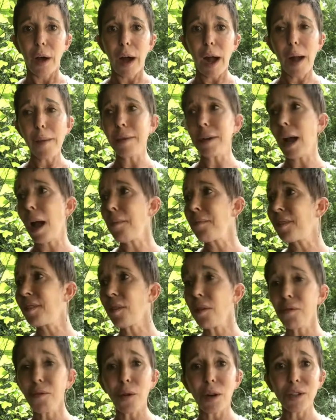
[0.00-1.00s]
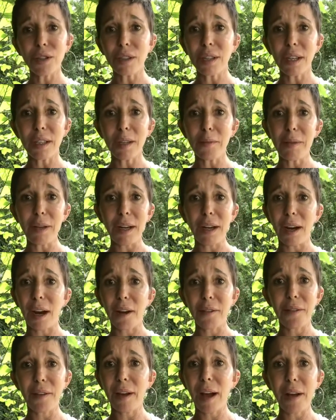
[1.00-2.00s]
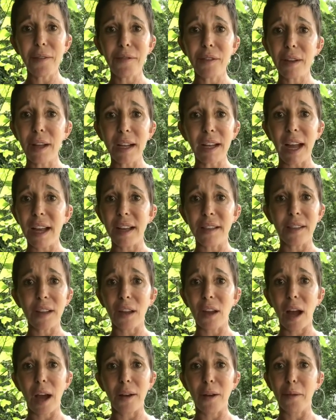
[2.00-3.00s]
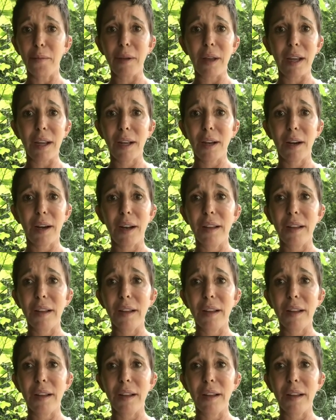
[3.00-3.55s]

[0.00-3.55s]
I mean, I'm so fortunate to be here. I feel like I hit the lotto being here.